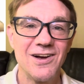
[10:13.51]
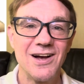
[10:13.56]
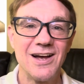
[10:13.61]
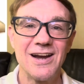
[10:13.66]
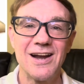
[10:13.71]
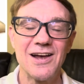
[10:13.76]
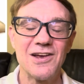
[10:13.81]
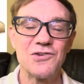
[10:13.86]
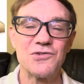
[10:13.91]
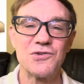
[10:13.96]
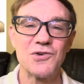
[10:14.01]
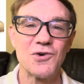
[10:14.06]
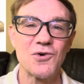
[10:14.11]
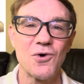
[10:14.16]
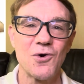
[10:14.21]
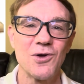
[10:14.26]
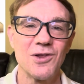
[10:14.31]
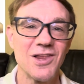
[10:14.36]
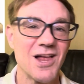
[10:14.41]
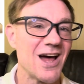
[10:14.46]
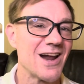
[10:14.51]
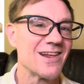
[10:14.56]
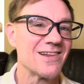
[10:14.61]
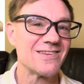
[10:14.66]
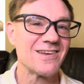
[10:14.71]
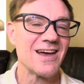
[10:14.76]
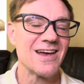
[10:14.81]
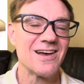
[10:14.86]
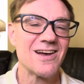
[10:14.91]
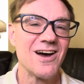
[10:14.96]
and I used to grow a lot of
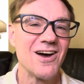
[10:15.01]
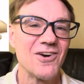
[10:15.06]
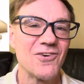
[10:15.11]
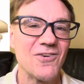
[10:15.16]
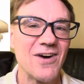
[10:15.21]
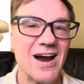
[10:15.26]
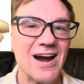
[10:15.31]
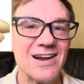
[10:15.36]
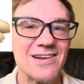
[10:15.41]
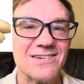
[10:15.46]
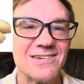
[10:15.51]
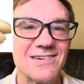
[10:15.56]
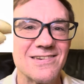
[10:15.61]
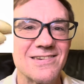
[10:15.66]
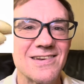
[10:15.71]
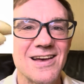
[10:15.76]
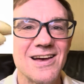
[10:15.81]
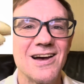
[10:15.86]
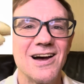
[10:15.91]
daikon radishes.